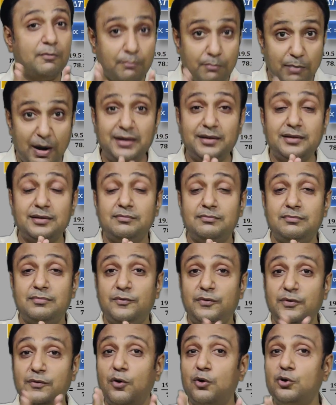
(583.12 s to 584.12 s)
But
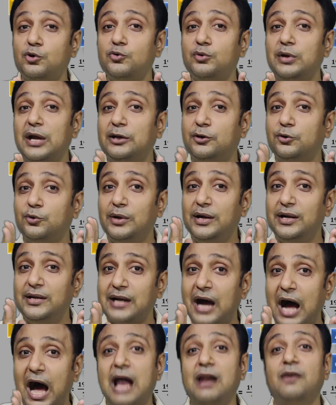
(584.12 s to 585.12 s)
we want to calculate
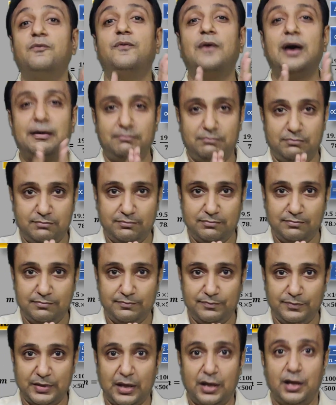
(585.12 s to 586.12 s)
alpha.
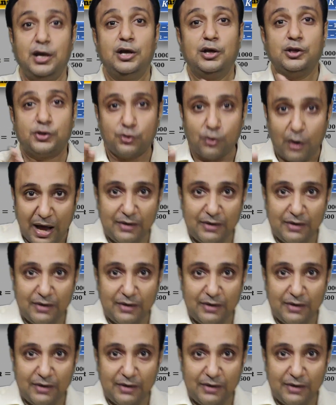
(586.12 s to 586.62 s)
So